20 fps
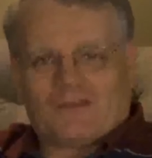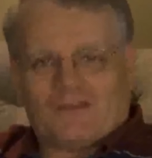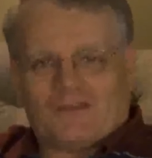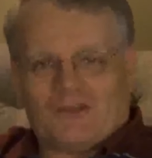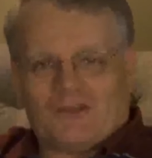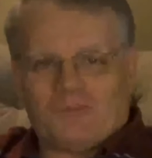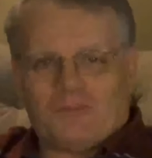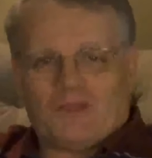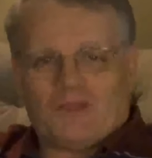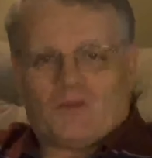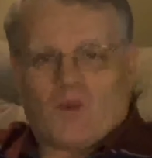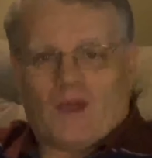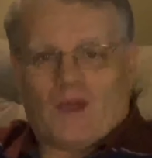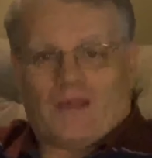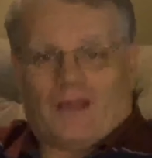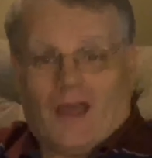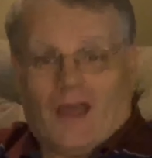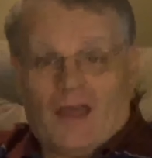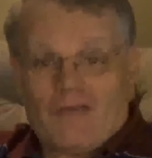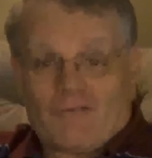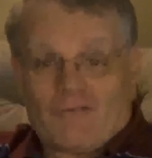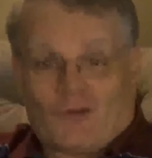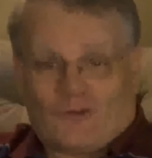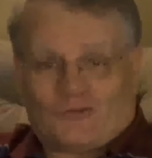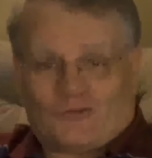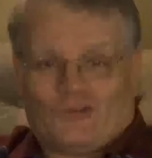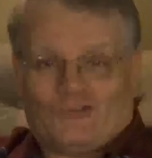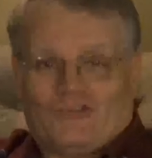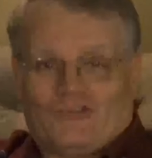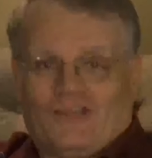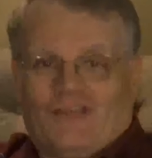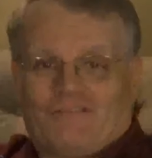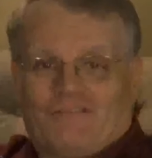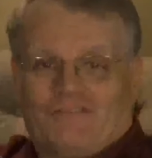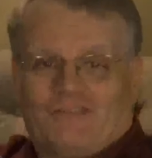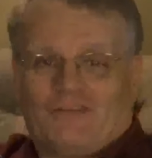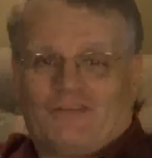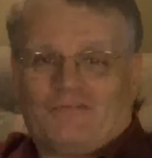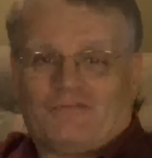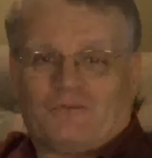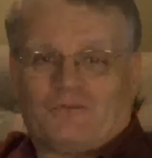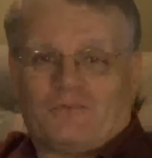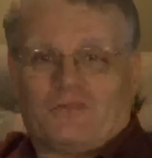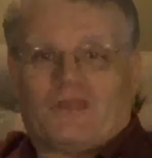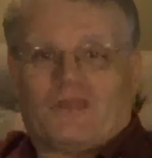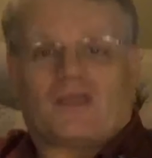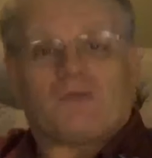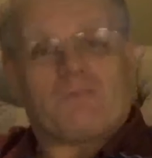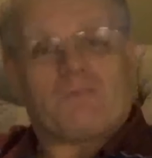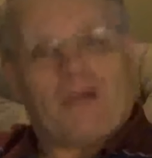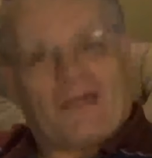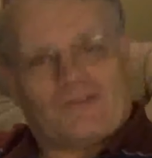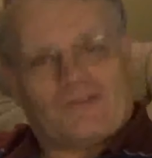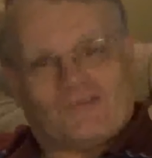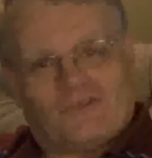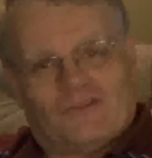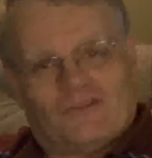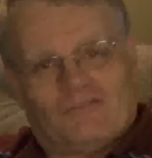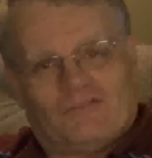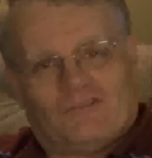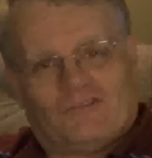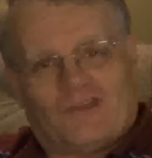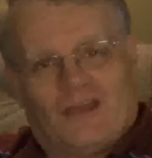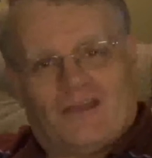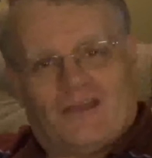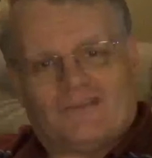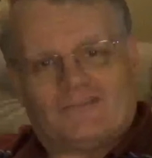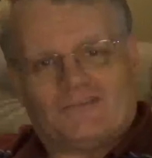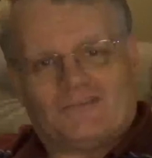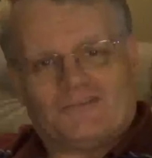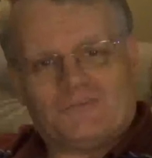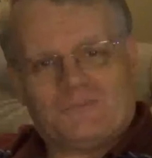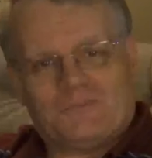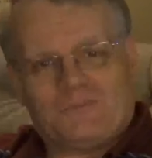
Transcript: there'd be quite a high voltage left there from the capacitive charge.